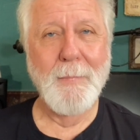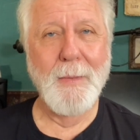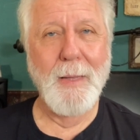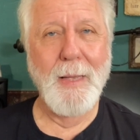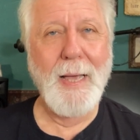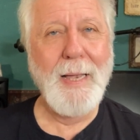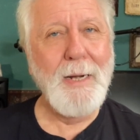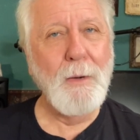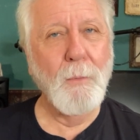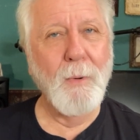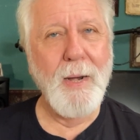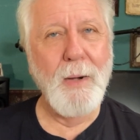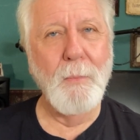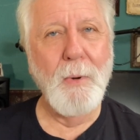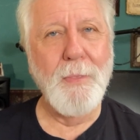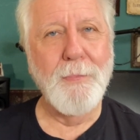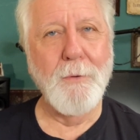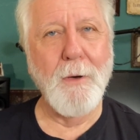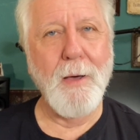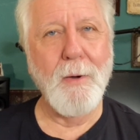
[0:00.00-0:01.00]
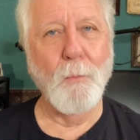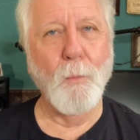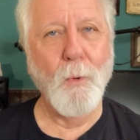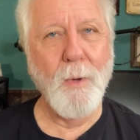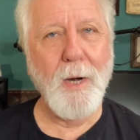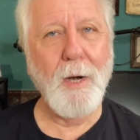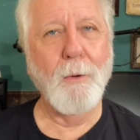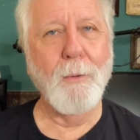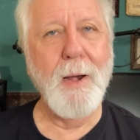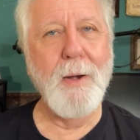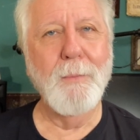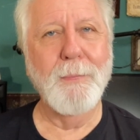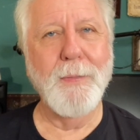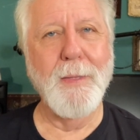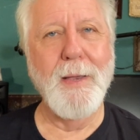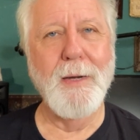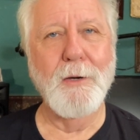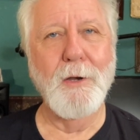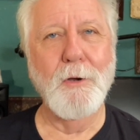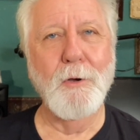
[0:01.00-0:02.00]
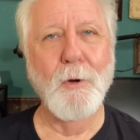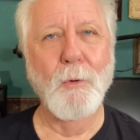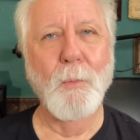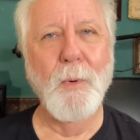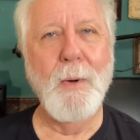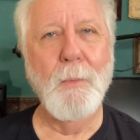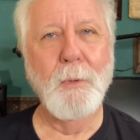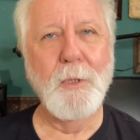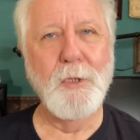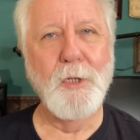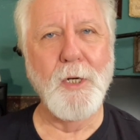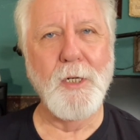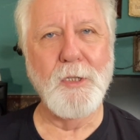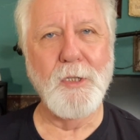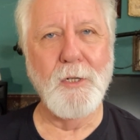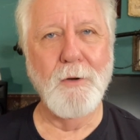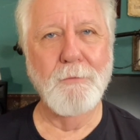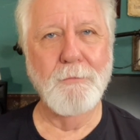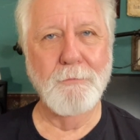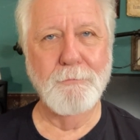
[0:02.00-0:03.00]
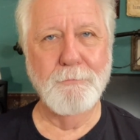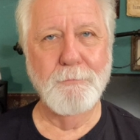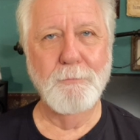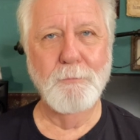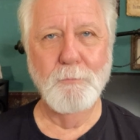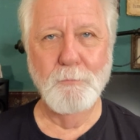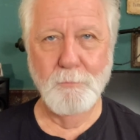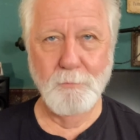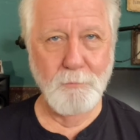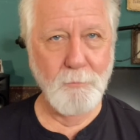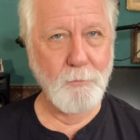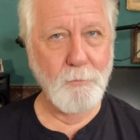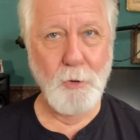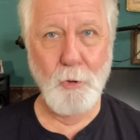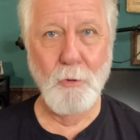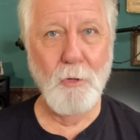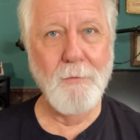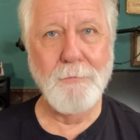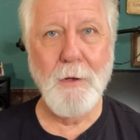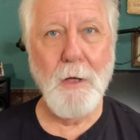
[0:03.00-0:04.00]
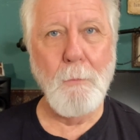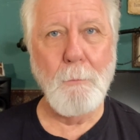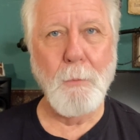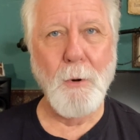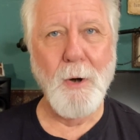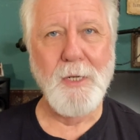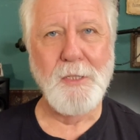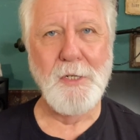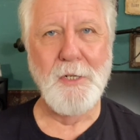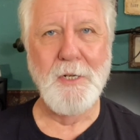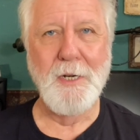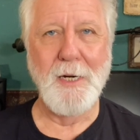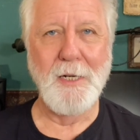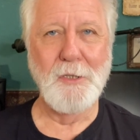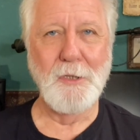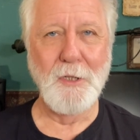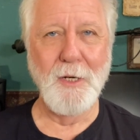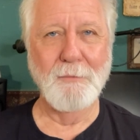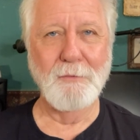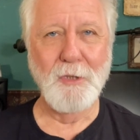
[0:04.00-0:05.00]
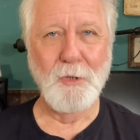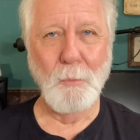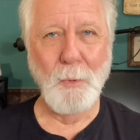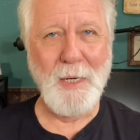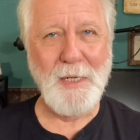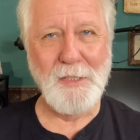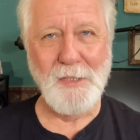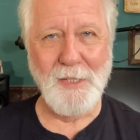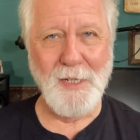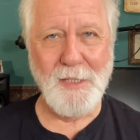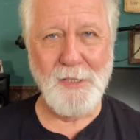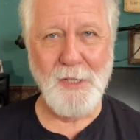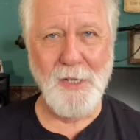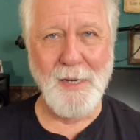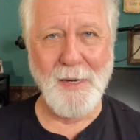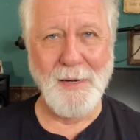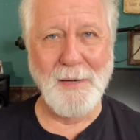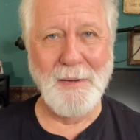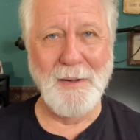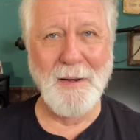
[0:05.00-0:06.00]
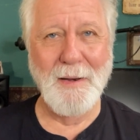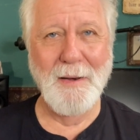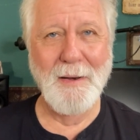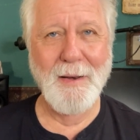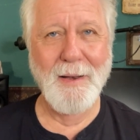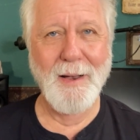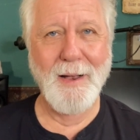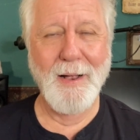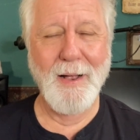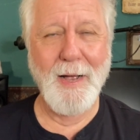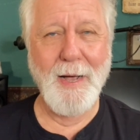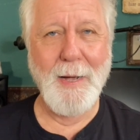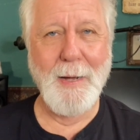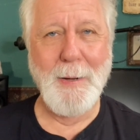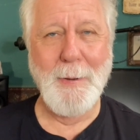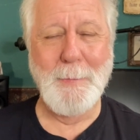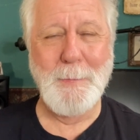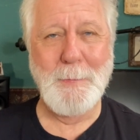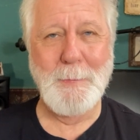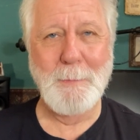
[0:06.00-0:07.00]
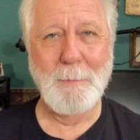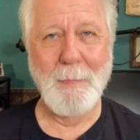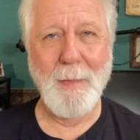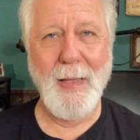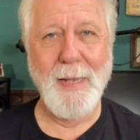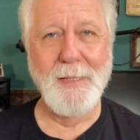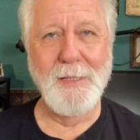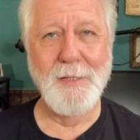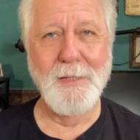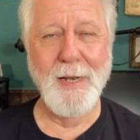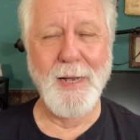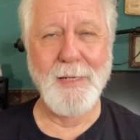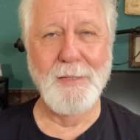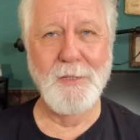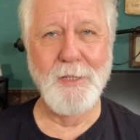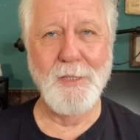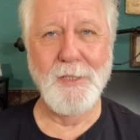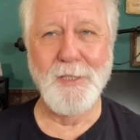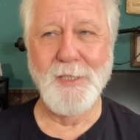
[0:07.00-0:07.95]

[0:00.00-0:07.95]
anyway, we thought, what a great thing to do. We would just do the film presentation of Sweet 16 and just